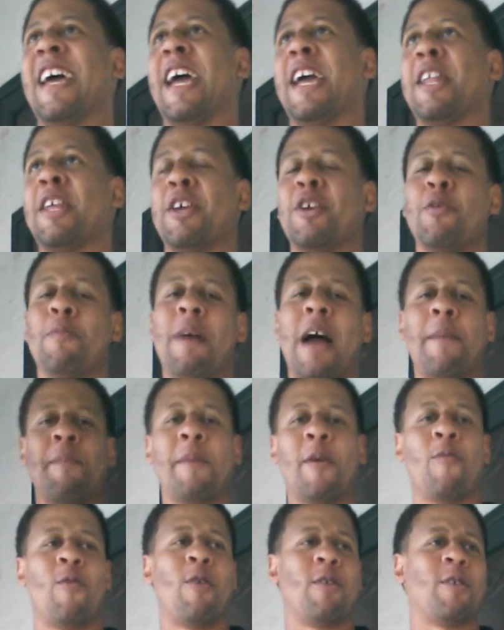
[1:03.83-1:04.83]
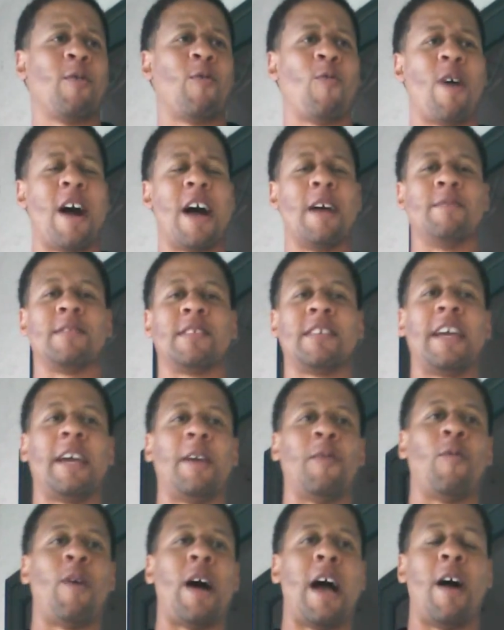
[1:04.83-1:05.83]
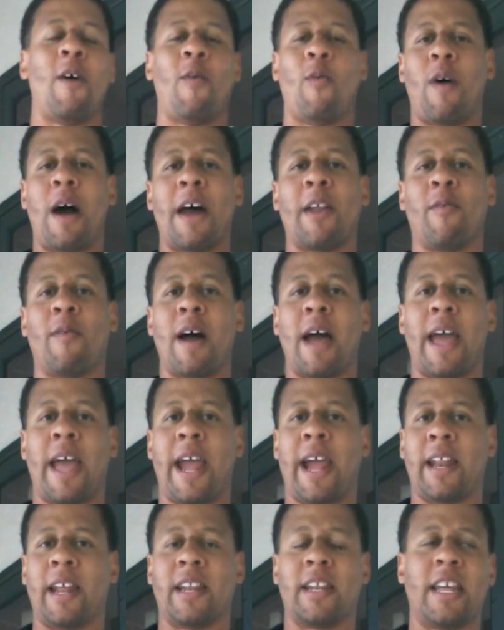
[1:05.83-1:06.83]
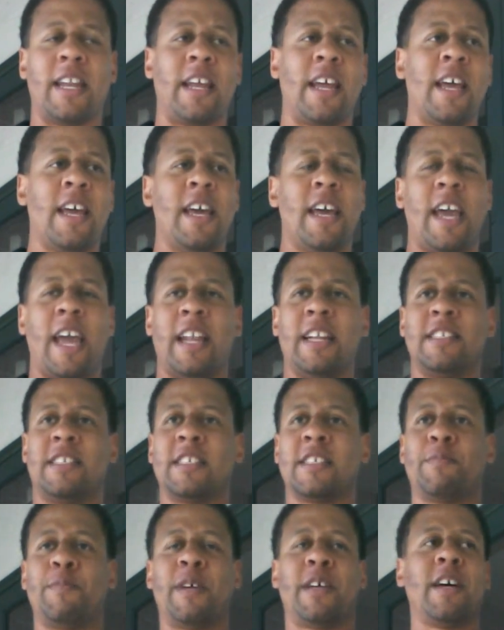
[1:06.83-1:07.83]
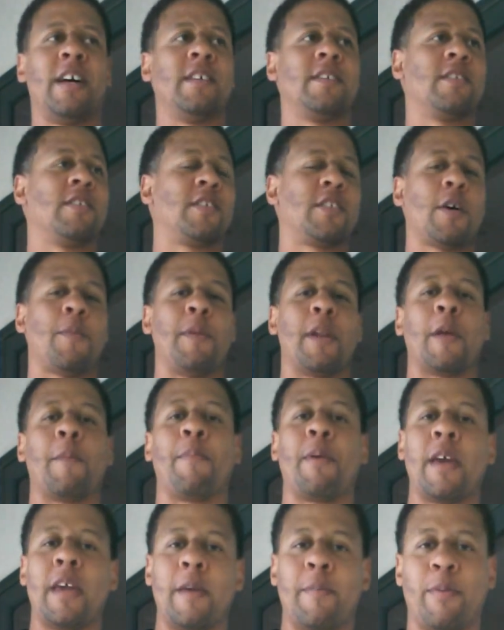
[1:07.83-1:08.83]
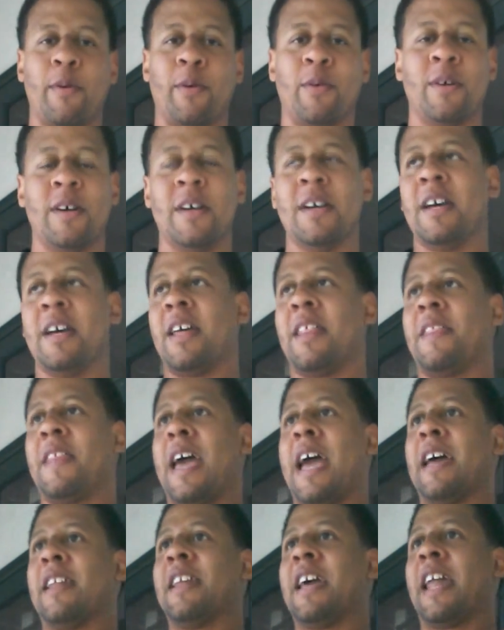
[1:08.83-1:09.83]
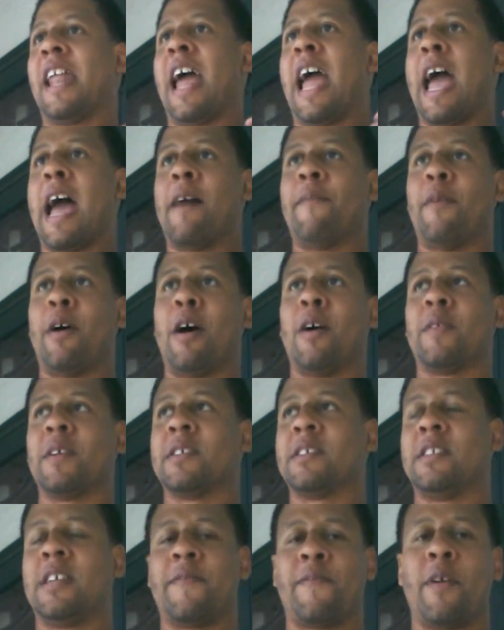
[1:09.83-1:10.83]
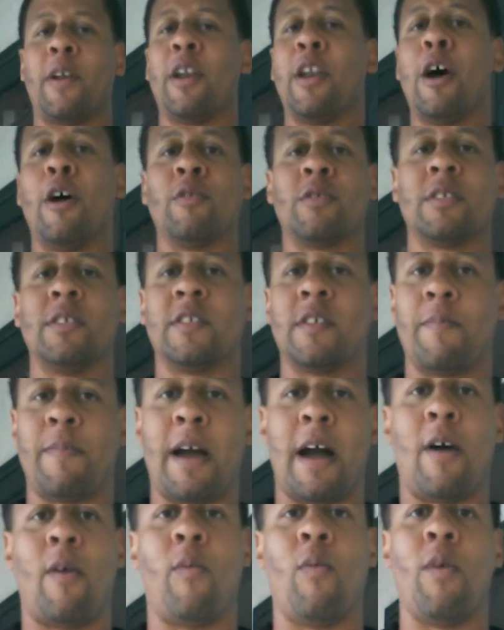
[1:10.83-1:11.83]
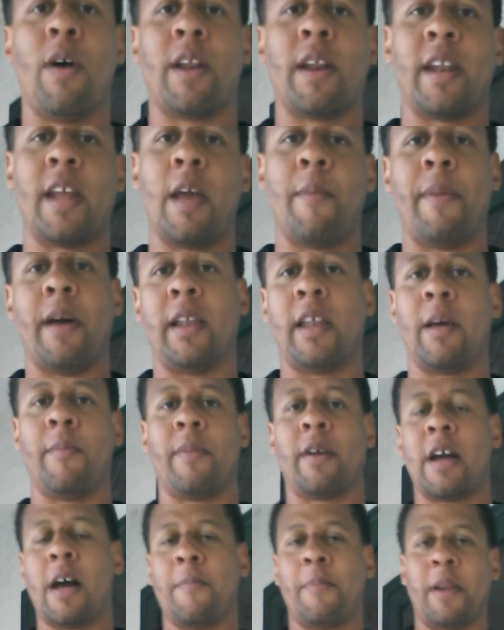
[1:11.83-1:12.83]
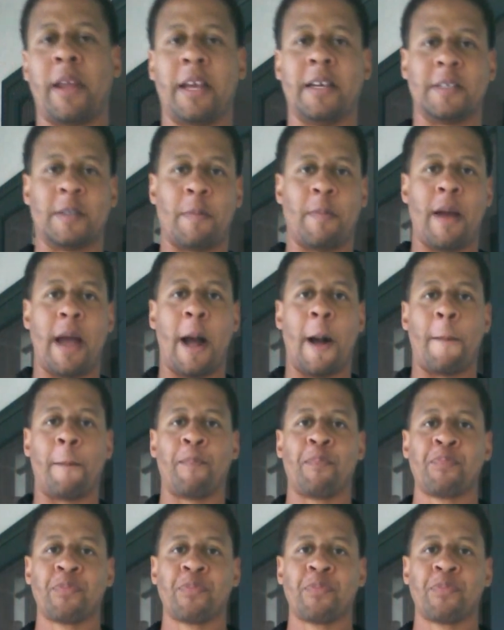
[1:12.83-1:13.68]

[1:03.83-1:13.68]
And you might be wondering why I'm saying why do I hate it? And it's just because there's so many people that have all these different notions about what an MLM company is about.